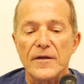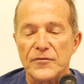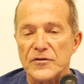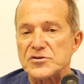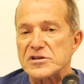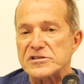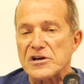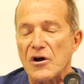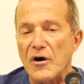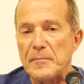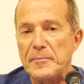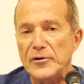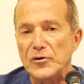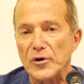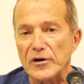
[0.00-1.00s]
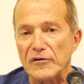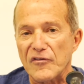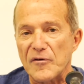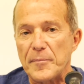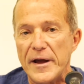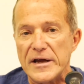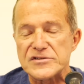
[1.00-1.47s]
This is how I've been doing it over
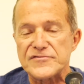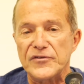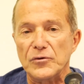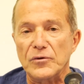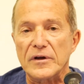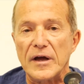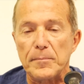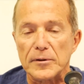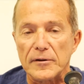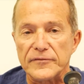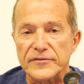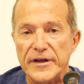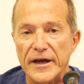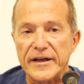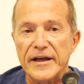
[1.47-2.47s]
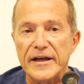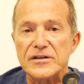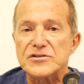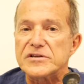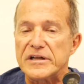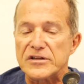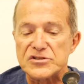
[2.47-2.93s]
the past couple of
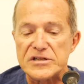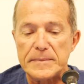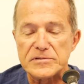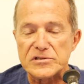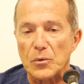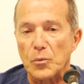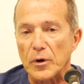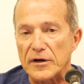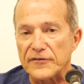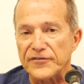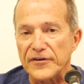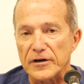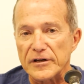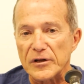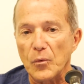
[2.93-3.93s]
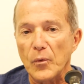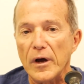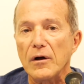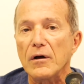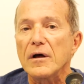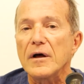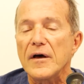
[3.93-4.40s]
decades. It seems to work fairly
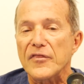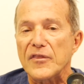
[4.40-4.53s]
well.